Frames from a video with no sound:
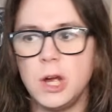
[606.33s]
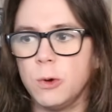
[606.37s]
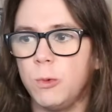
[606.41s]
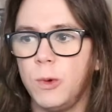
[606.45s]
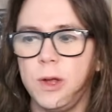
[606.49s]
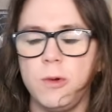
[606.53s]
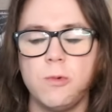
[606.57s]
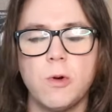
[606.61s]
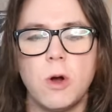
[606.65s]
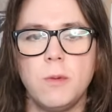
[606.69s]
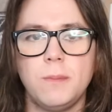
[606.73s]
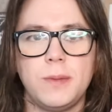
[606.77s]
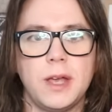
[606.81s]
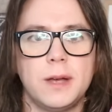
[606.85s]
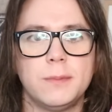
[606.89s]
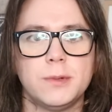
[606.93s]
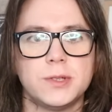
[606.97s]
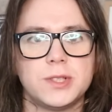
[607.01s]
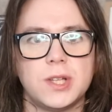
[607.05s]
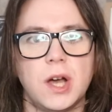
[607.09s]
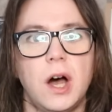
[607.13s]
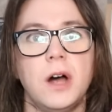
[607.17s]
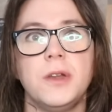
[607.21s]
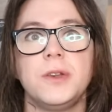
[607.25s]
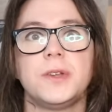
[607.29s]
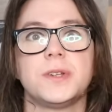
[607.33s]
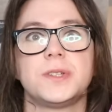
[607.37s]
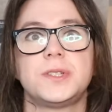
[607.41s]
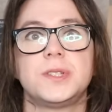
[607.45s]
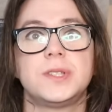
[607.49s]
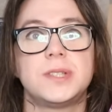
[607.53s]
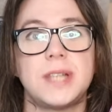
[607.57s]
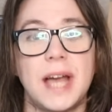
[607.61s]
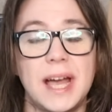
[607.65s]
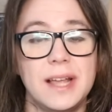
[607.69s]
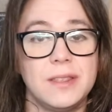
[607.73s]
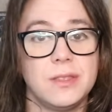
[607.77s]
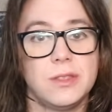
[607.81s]
We won't be able to
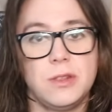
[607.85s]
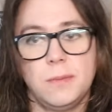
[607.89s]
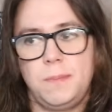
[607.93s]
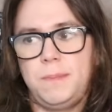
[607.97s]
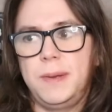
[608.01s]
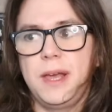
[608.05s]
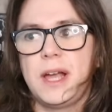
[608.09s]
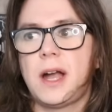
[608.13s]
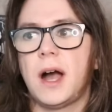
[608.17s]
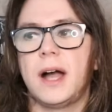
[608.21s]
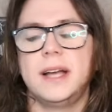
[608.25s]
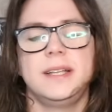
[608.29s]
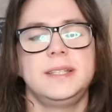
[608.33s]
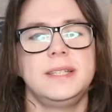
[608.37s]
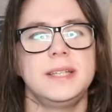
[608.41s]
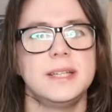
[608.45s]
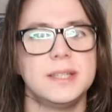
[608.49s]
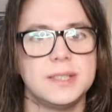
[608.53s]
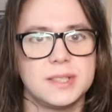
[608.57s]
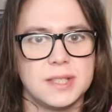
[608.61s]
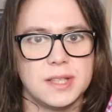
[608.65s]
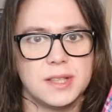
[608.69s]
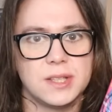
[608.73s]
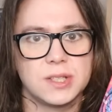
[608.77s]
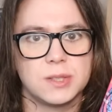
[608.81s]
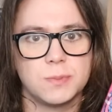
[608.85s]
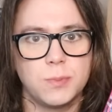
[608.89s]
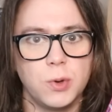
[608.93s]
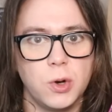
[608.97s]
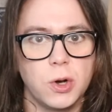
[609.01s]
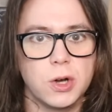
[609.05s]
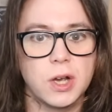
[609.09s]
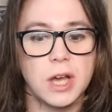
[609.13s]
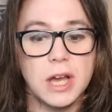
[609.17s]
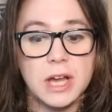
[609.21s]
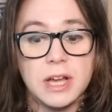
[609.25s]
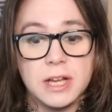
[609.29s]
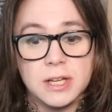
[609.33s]
understand the big ideas in this
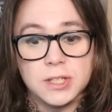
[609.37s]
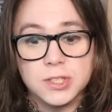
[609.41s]
book.